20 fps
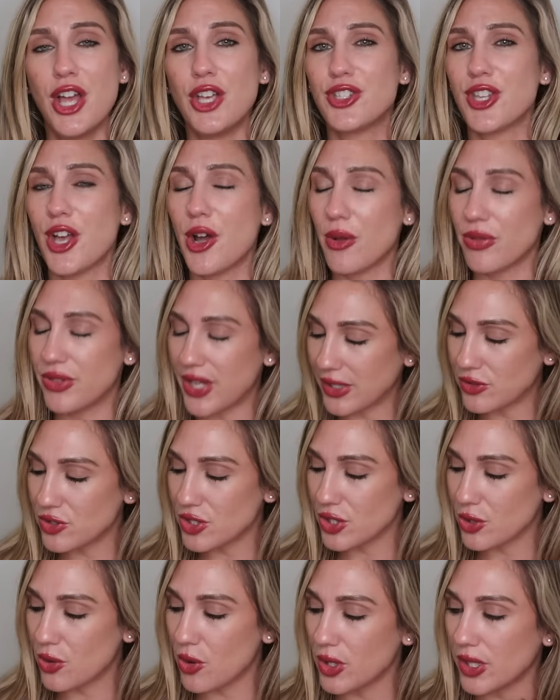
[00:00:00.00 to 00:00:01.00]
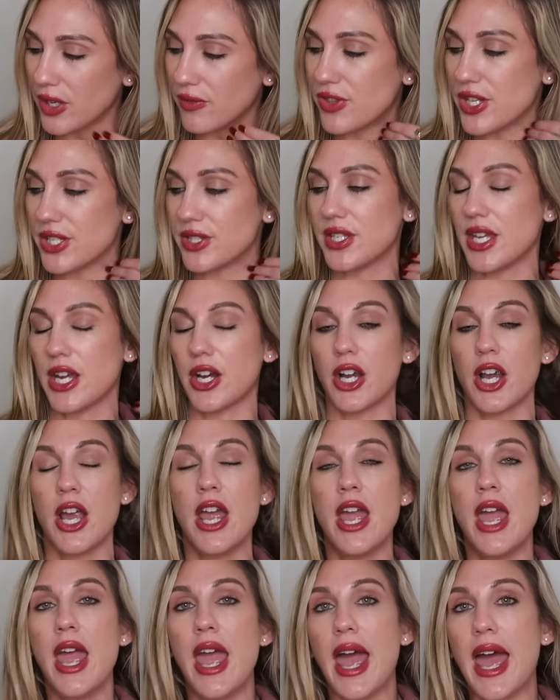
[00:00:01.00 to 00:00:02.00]
So that's the goal of this year.
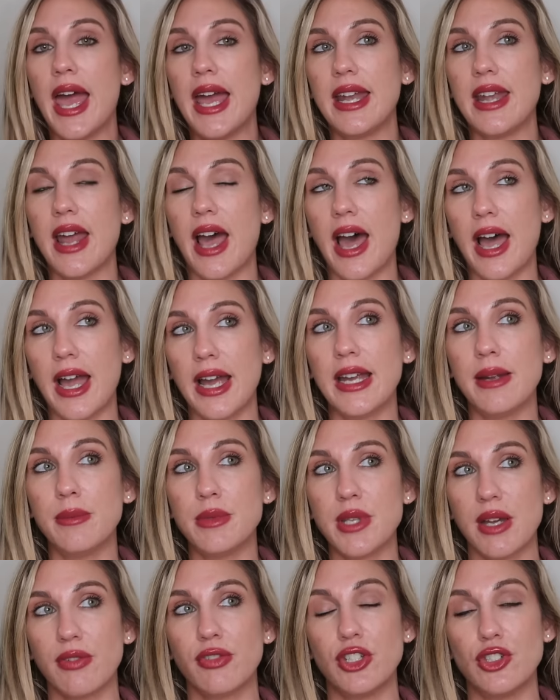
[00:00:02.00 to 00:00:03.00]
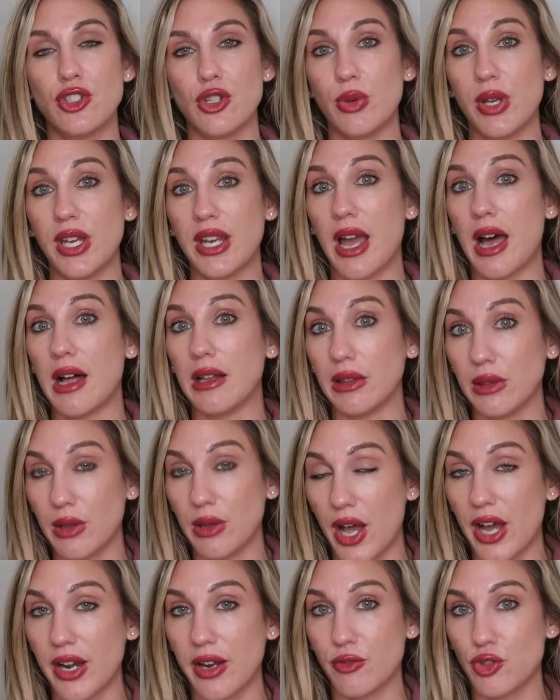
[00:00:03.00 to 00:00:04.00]
And I am definitely doing a
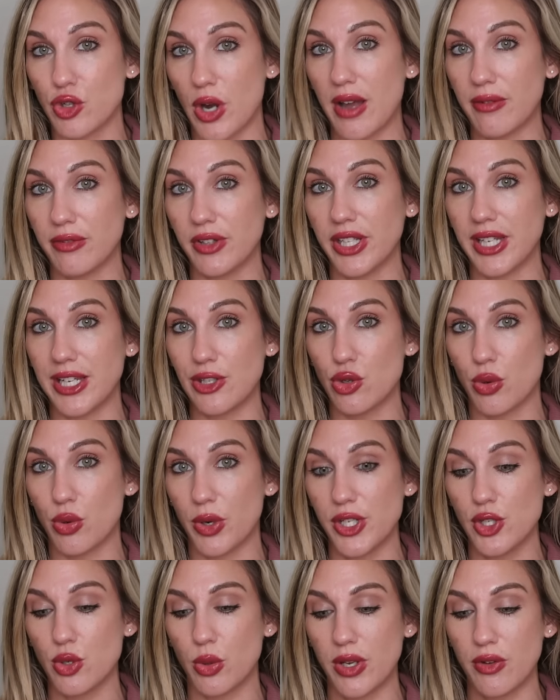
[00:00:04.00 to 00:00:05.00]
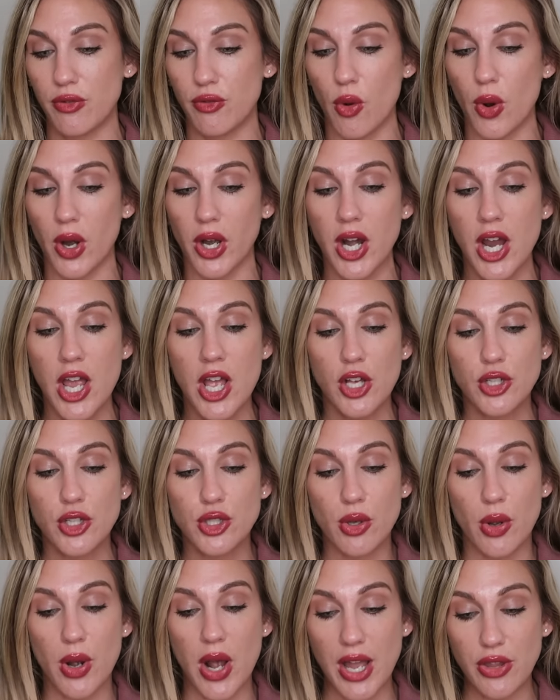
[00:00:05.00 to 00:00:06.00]
lot of traveling in 2024.
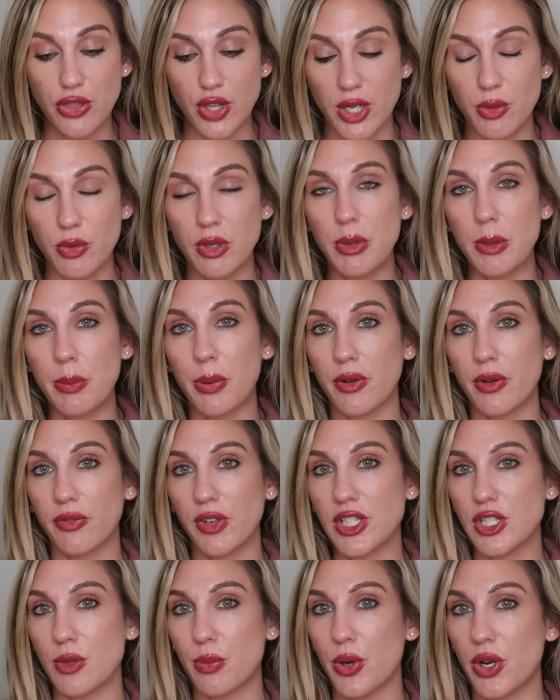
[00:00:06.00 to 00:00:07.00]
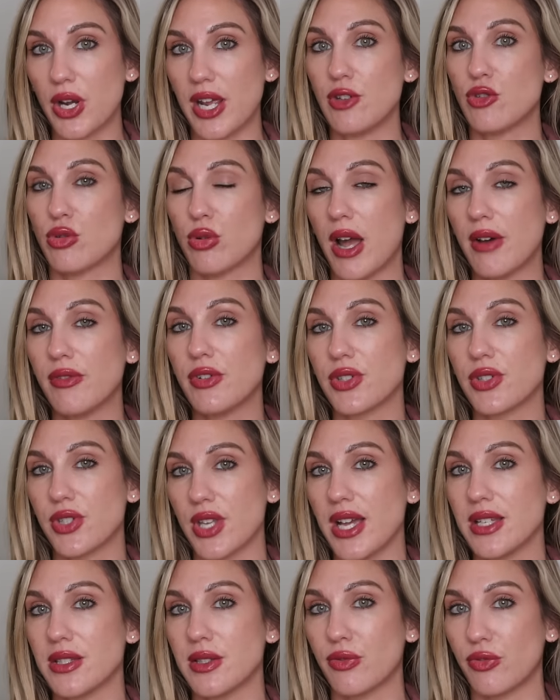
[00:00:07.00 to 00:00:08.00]
So I thought it would be perfect to put a travel
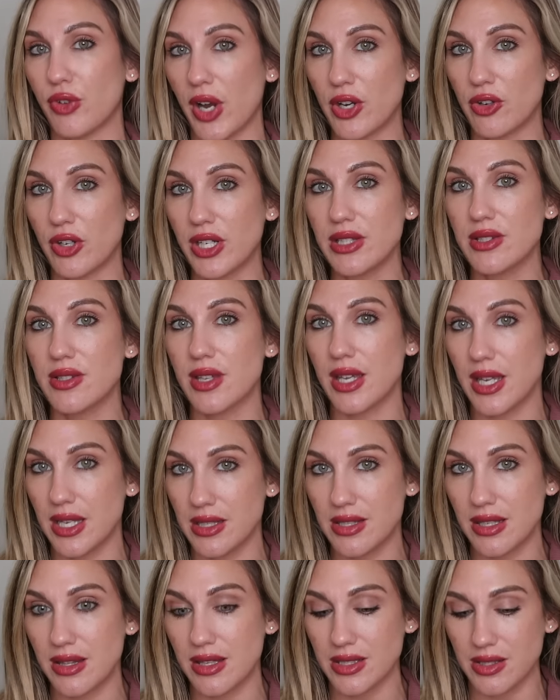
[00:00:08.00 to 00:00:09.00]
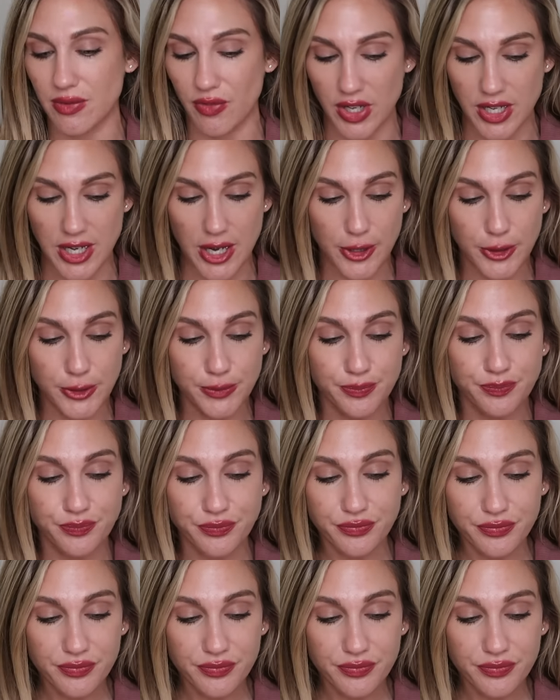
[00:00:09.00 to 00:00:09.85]
size fragrance into this video.